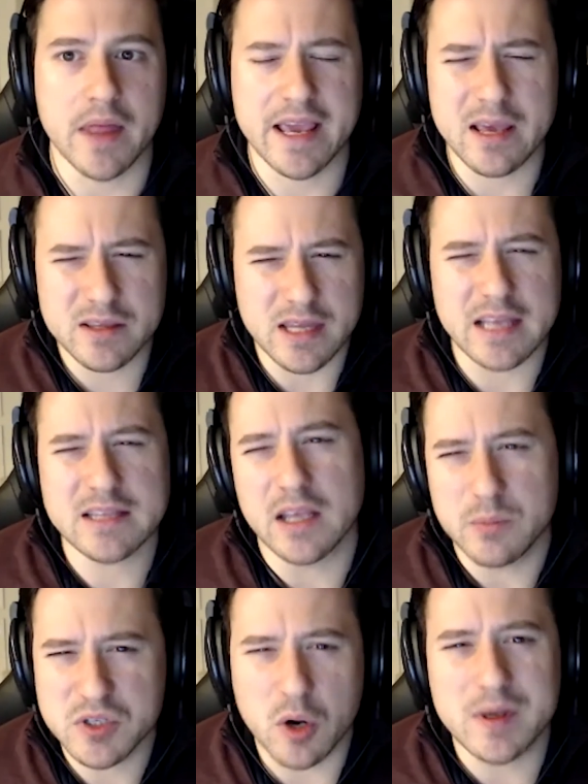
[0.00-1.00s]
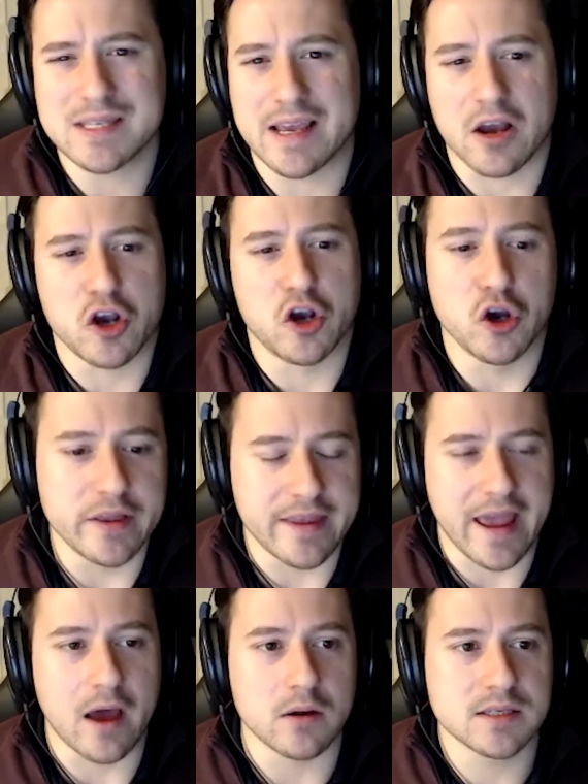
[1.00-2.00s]
Like it was always like a good
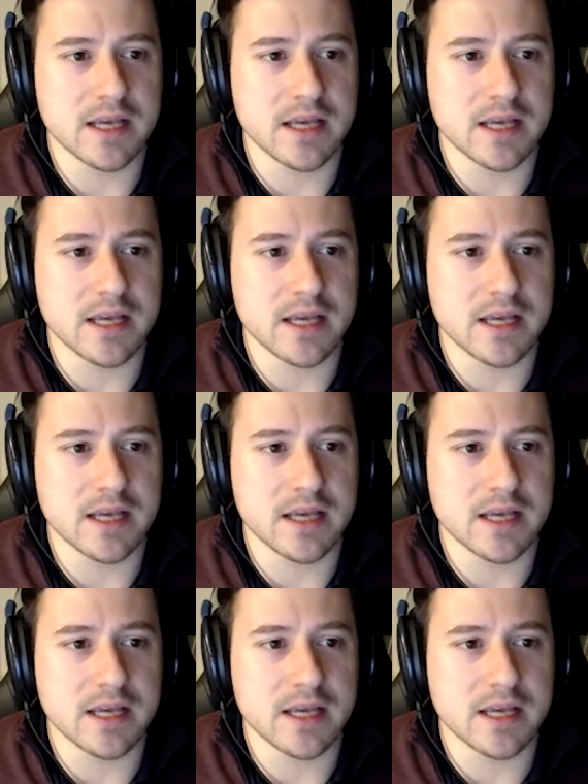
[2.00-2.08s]
town.